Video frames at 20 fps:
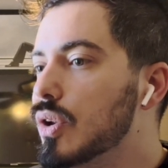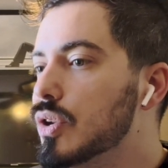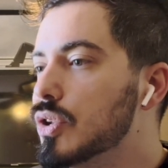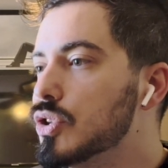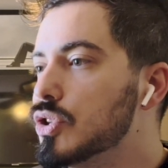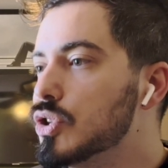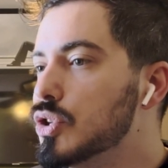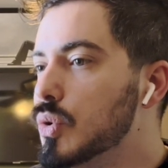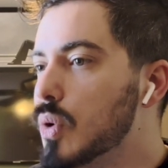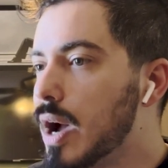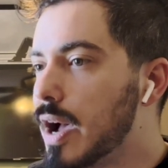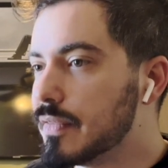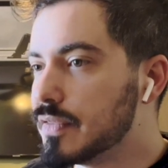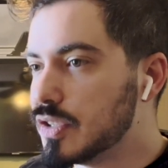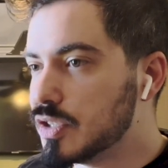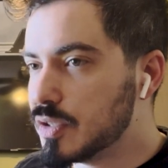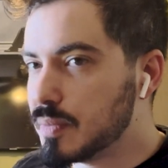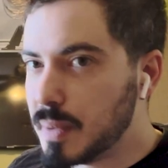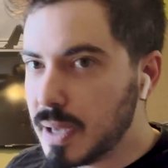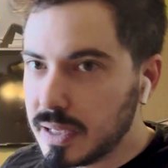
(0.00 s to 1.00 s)
you have to
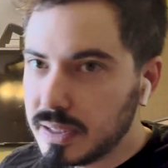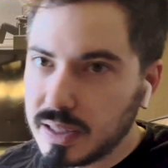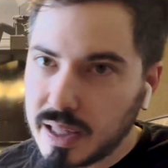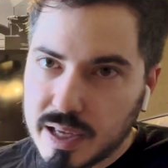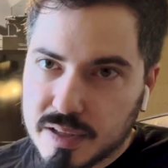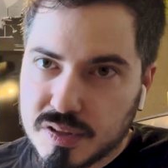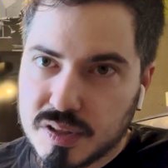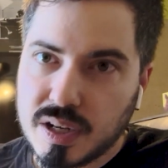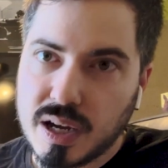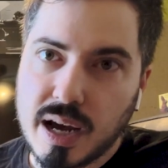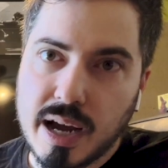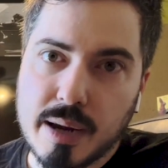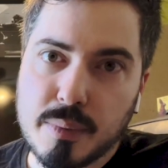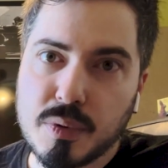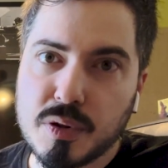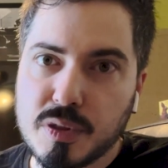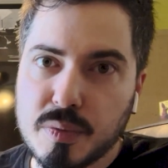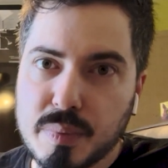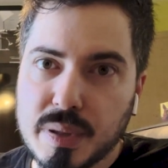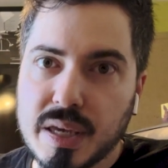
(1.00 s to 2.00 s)
spend less time
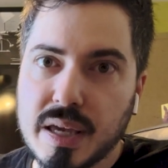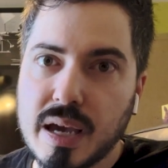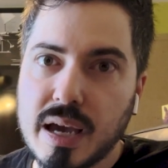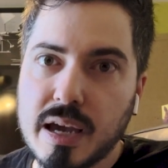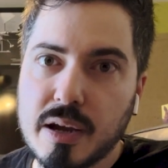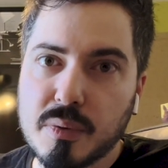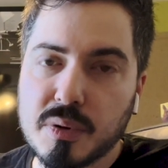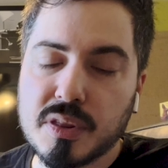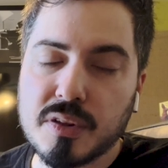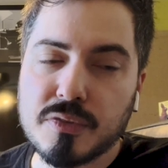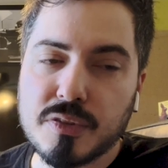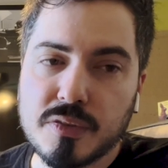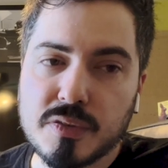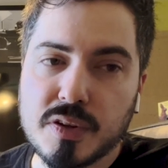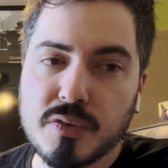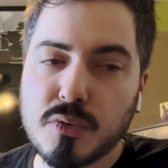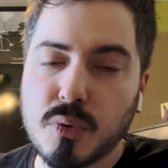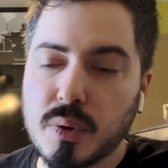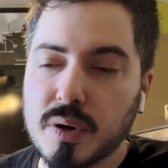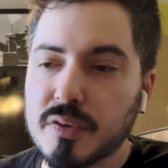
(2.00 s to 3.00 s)
with the PA with the
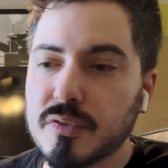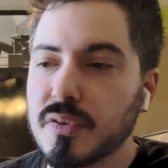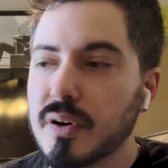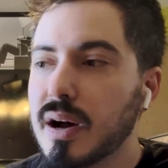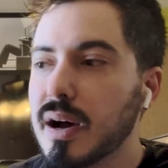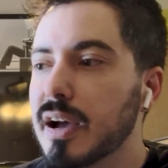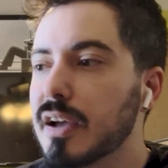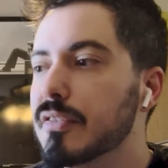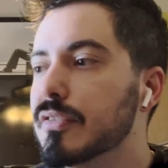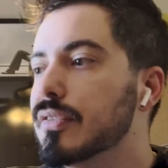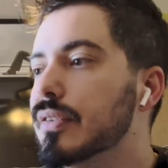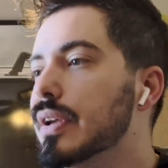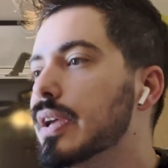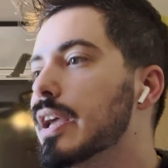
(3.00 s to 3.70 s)
5045,